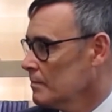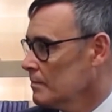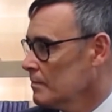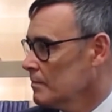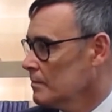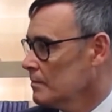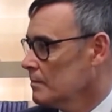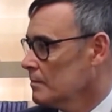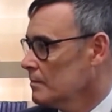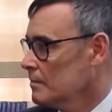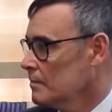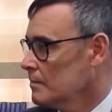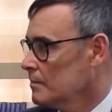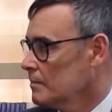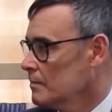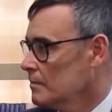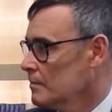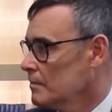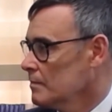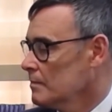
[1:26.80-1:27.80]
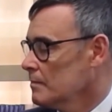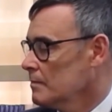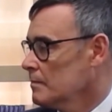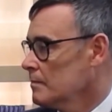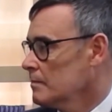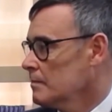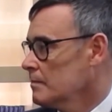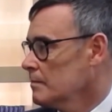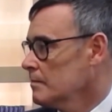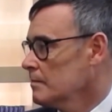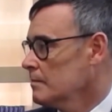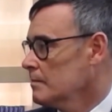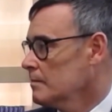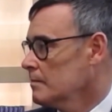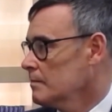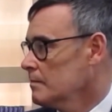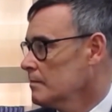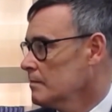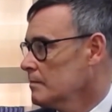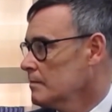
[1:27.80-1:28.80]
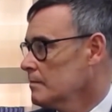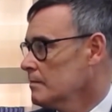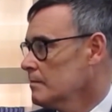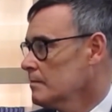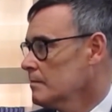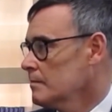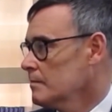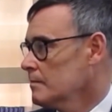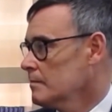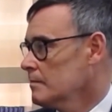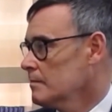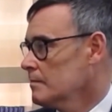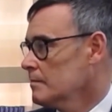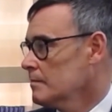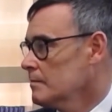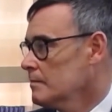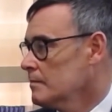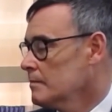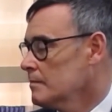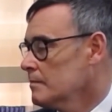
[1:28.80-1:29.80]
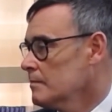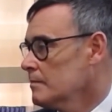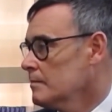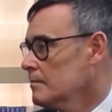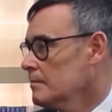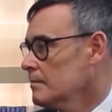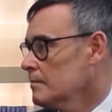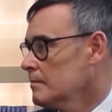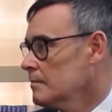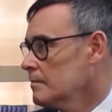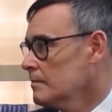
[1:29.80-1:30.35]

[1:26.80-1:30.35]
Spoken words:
The person shown says nothing.